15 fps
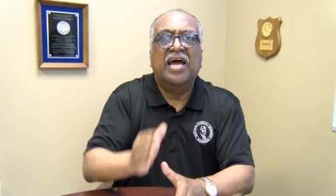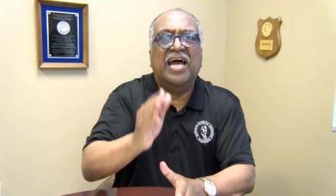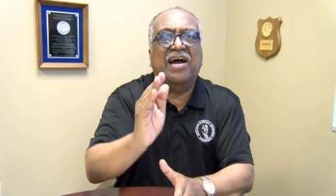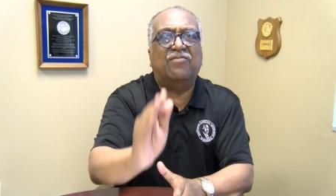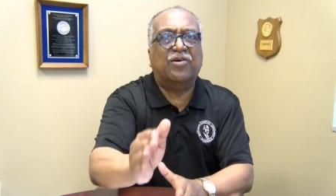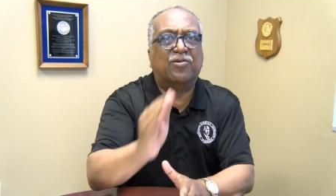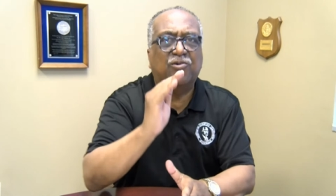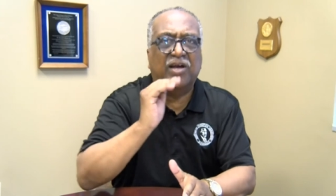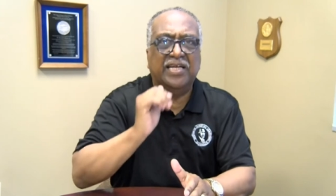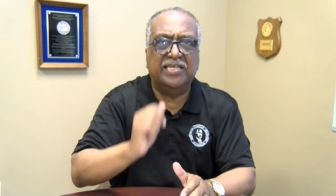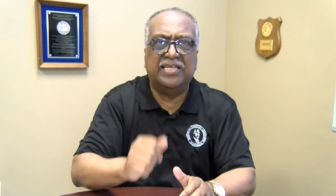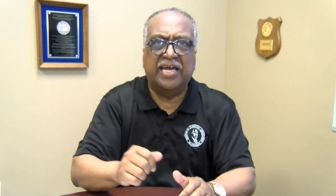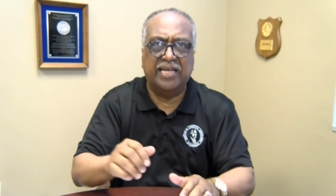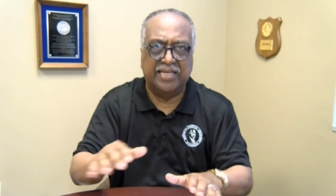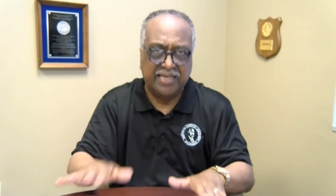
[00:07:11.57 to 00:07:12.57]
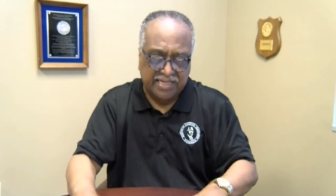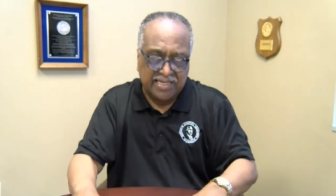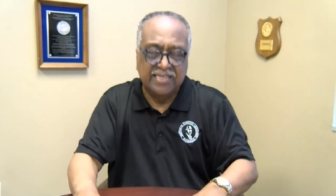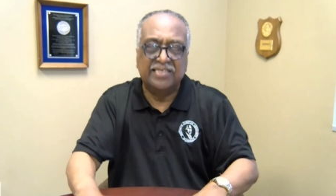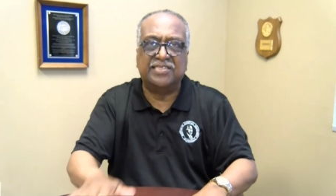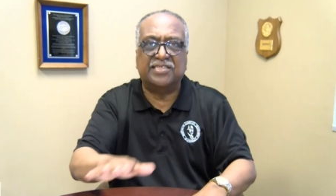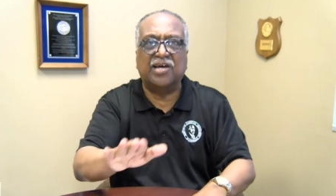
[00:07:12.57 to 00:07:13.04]
Have a great day.
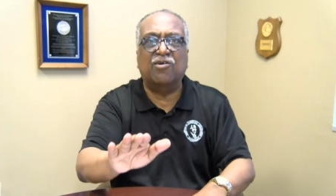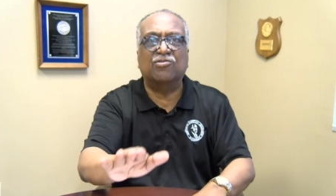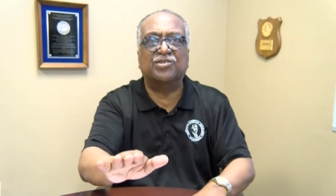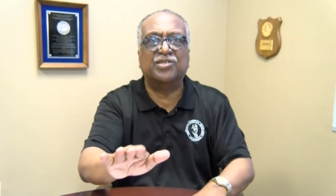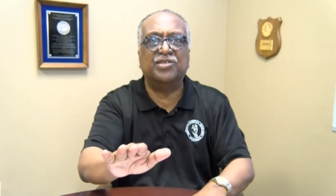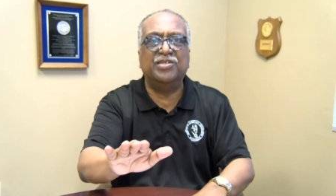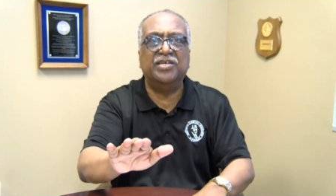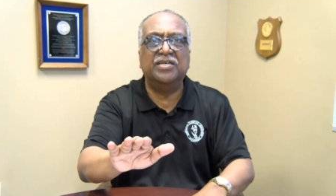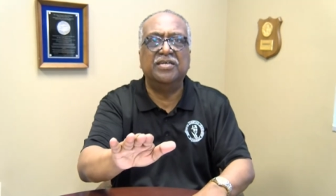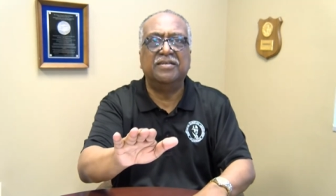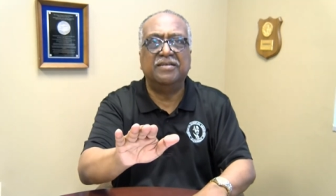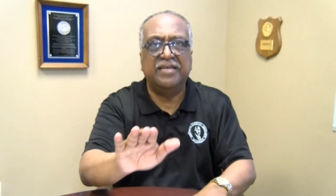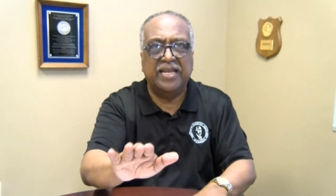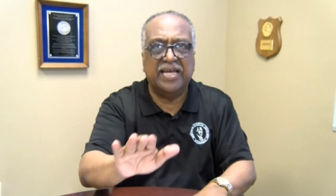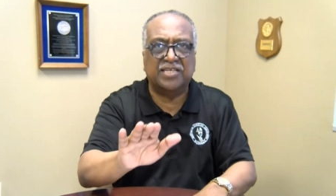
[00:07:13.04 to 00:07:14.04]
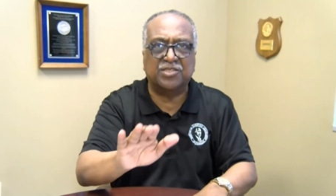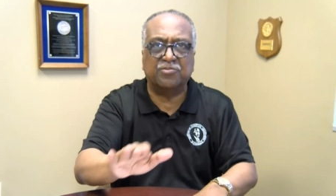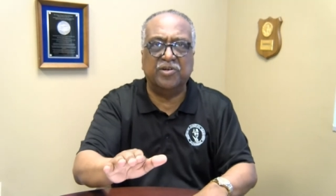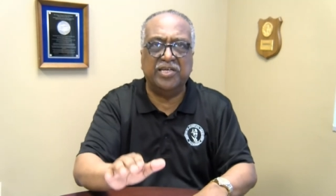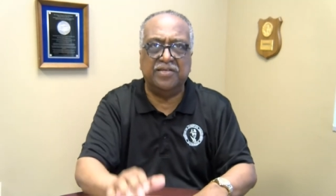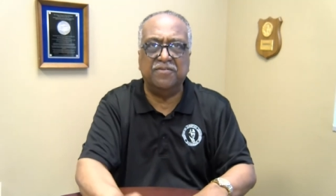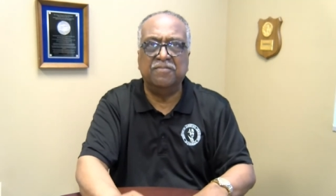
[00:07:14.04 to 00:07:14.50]
Talk to you next
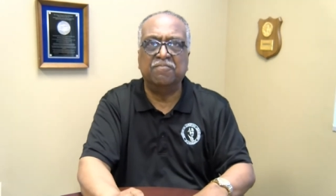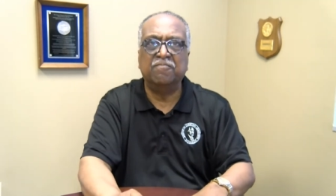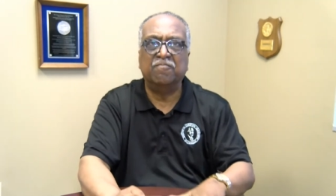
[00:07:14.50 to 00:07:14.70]
week.